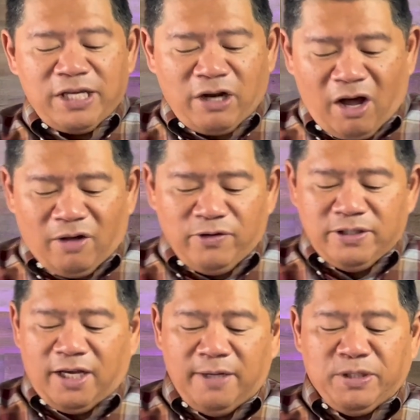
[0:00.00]
And
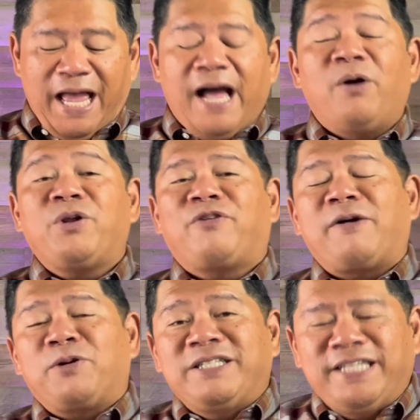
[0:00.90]
oftentimes, out of
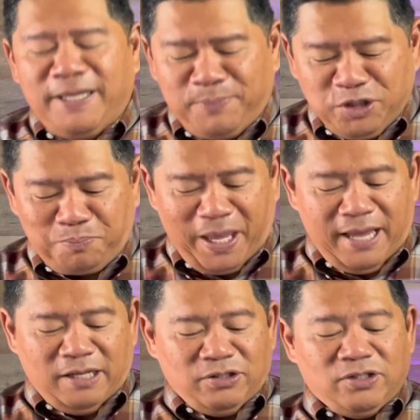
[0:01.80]
our deepest
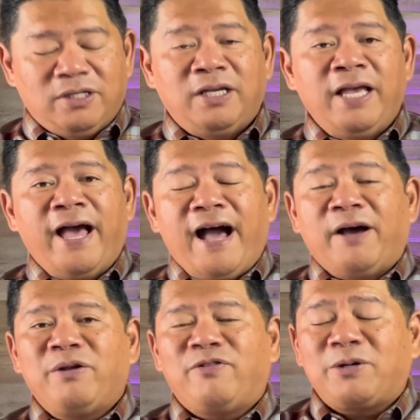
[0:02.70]
pains,
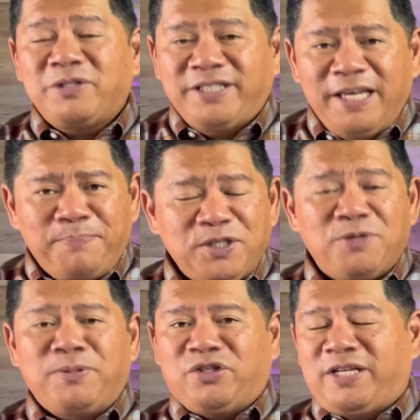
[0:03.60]
out of our deepest
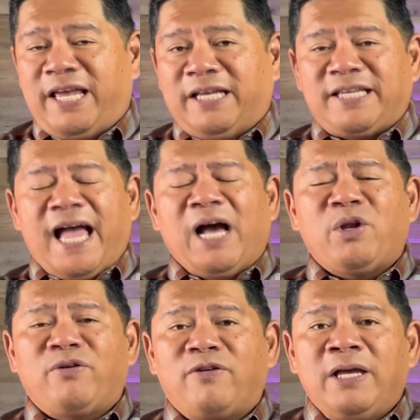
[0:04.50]
mistakes, out of